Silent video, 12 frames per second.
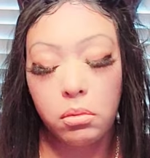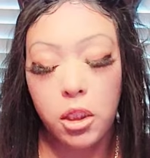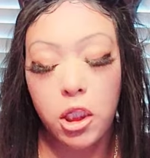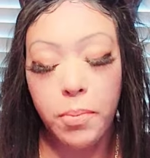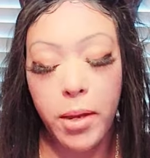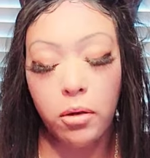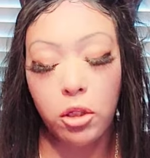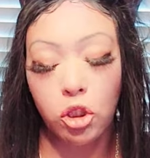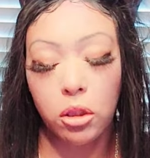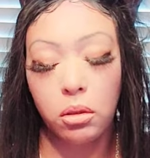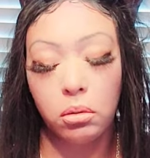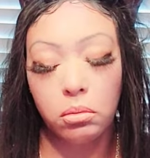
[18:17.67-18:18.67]

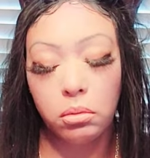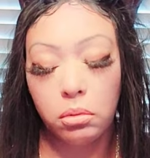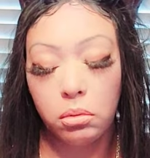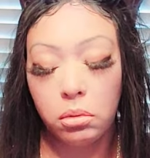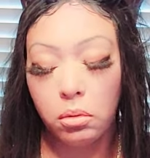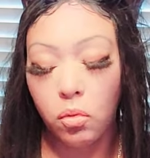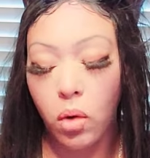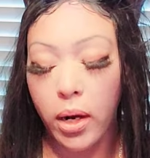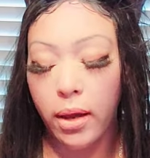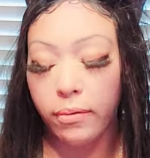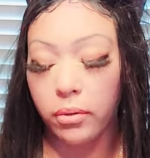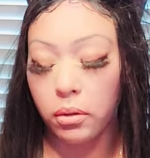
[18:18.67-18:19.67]
spiritual,
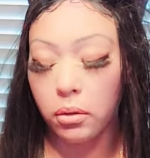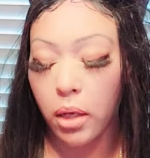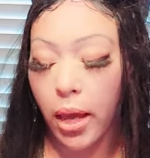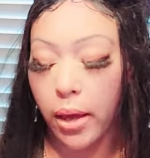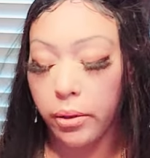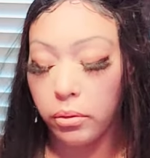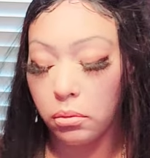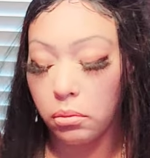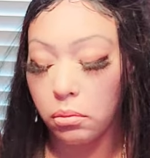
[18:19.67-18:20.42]
whatever, okay?